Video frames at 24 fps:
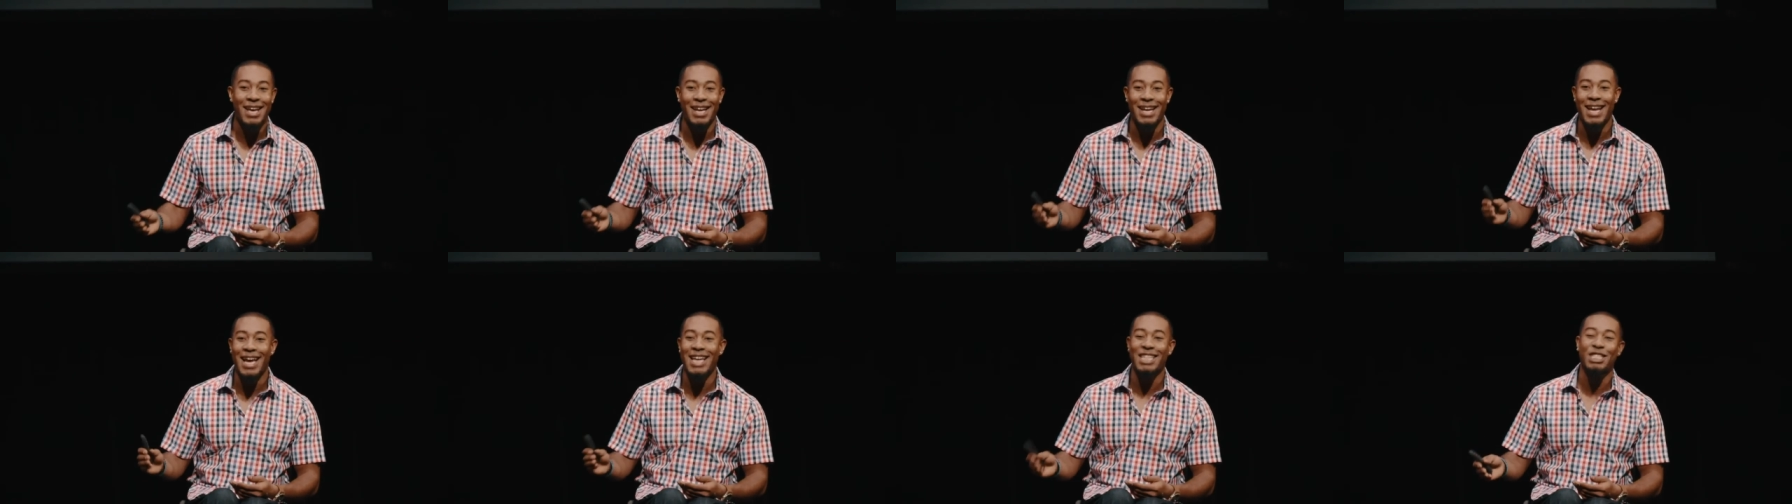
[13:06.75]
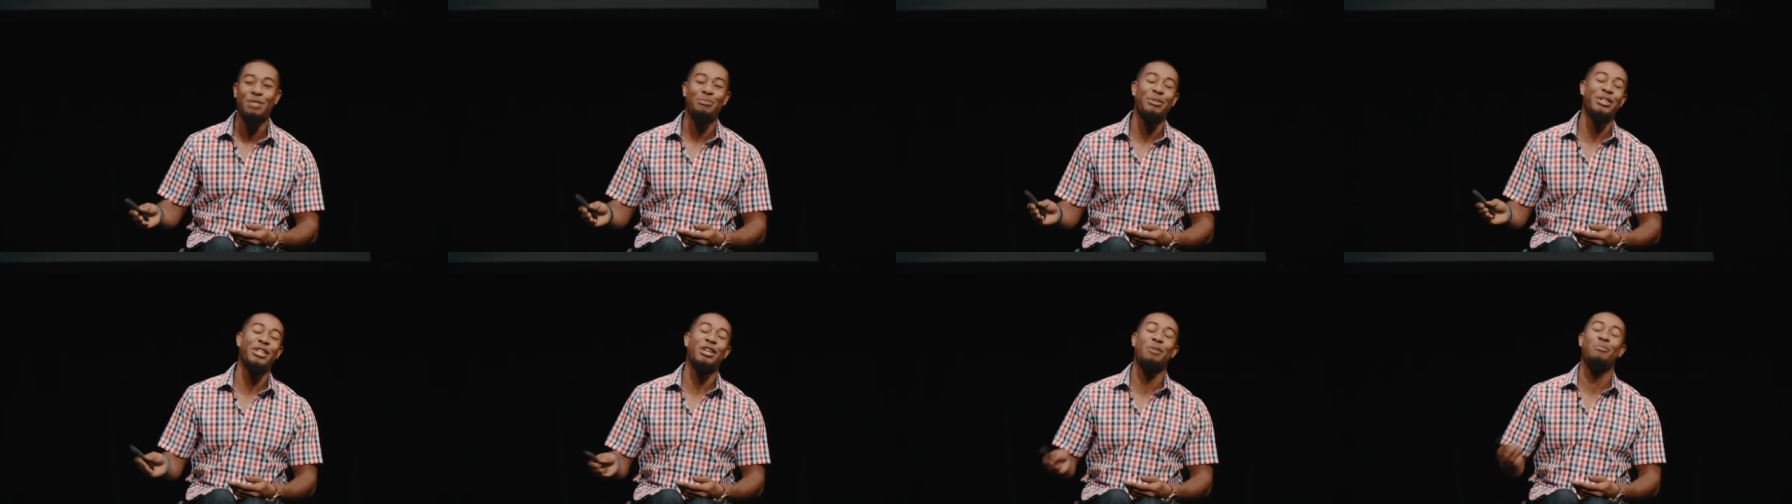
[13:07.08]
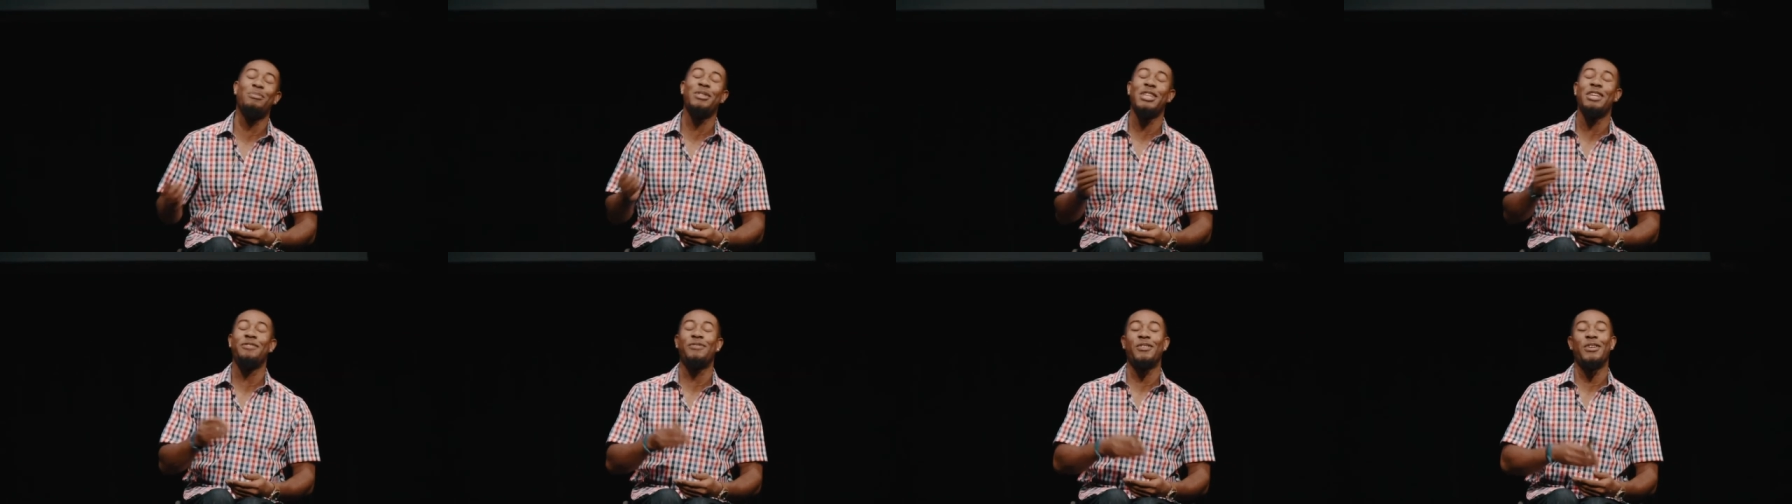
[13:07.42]
and asking me to come
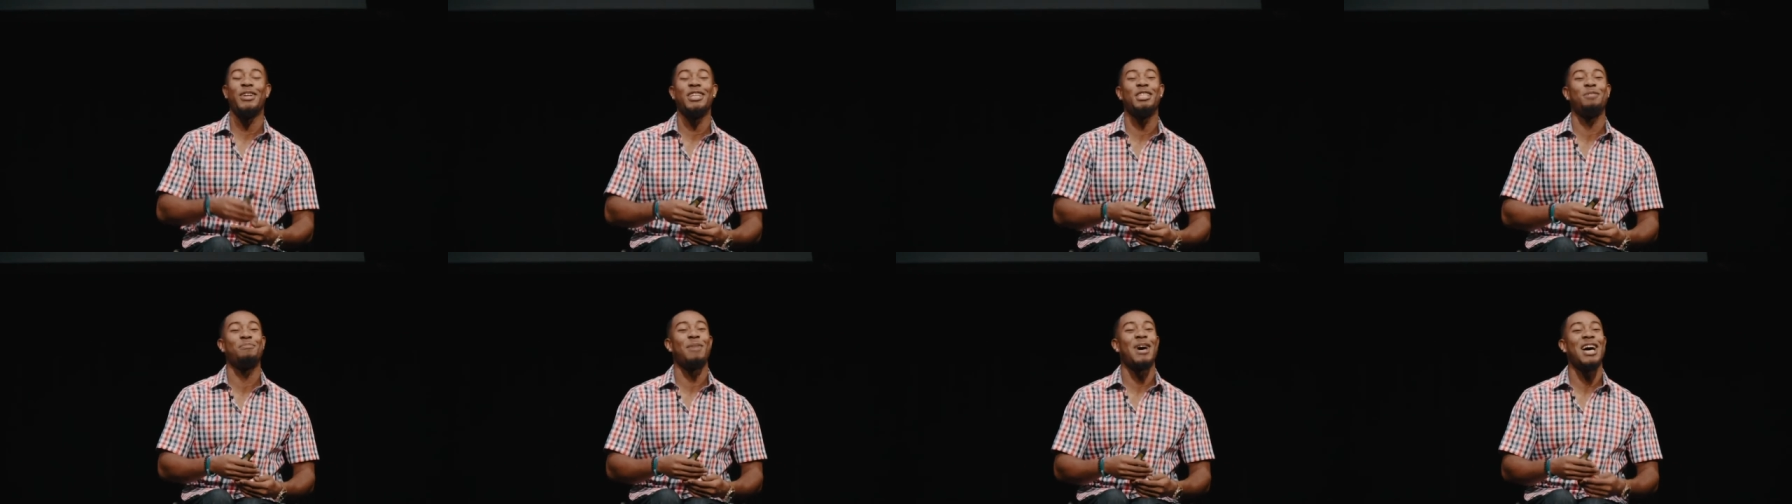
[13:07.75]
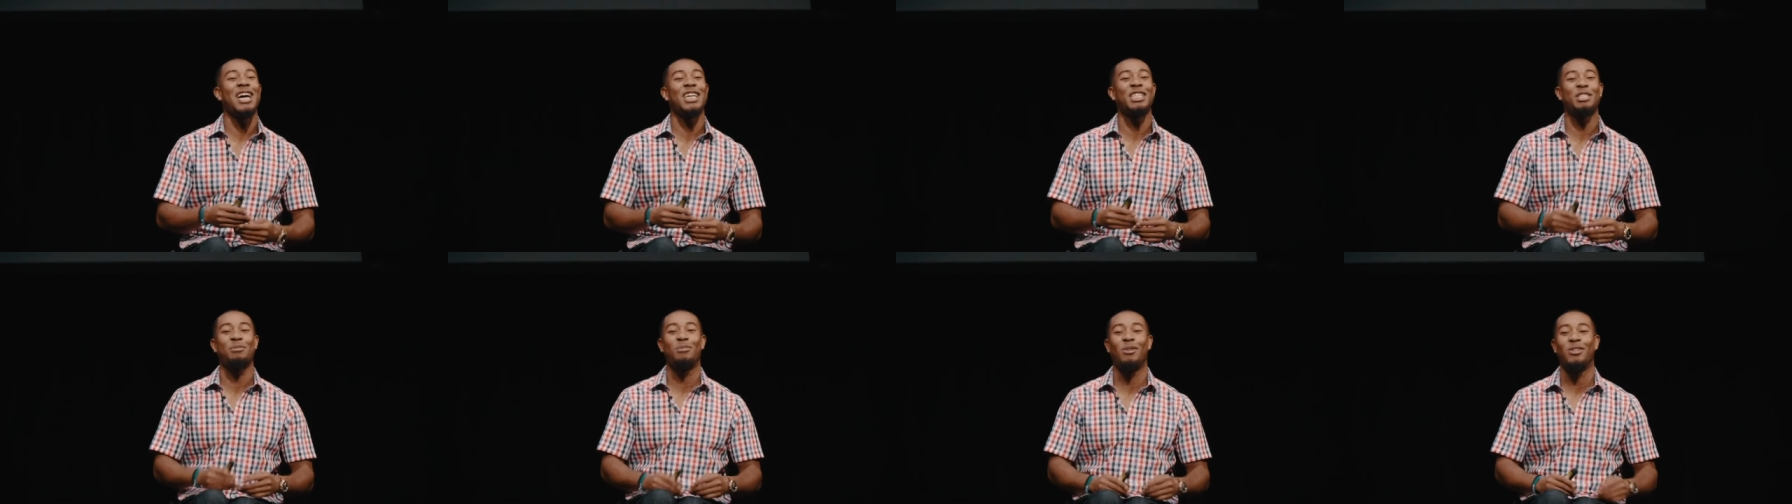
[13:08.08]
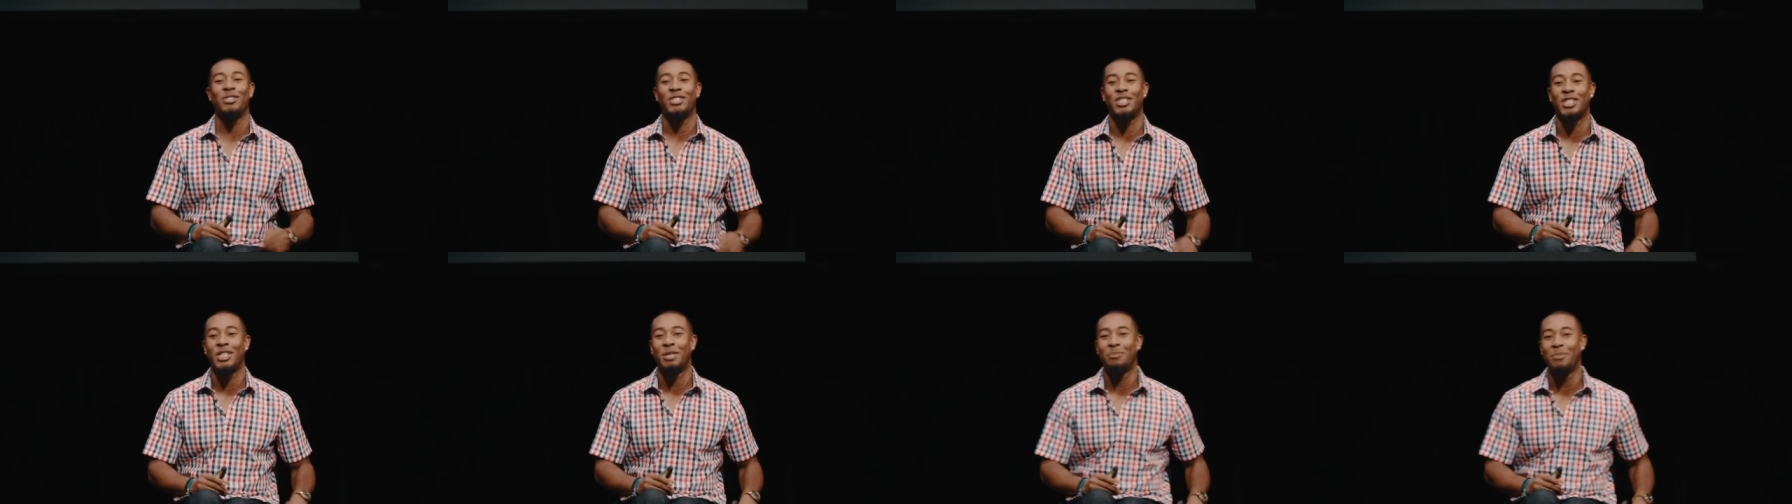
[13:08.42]
play for his
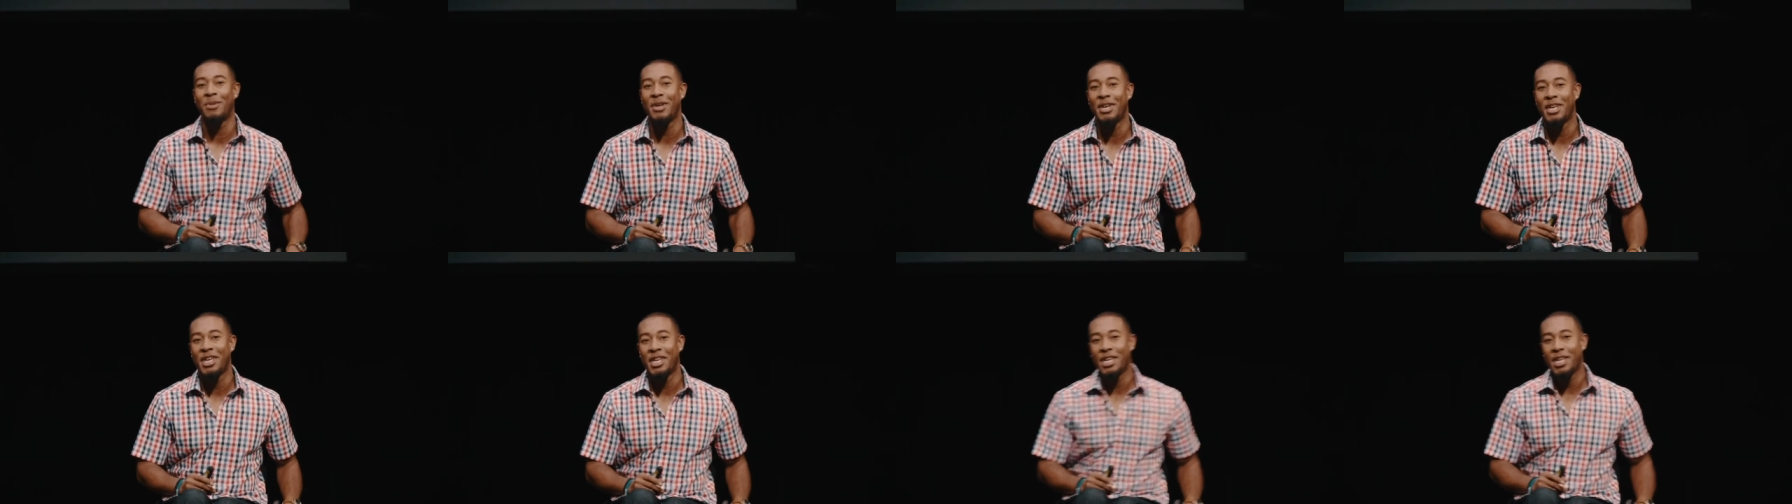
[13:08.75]
basketball team,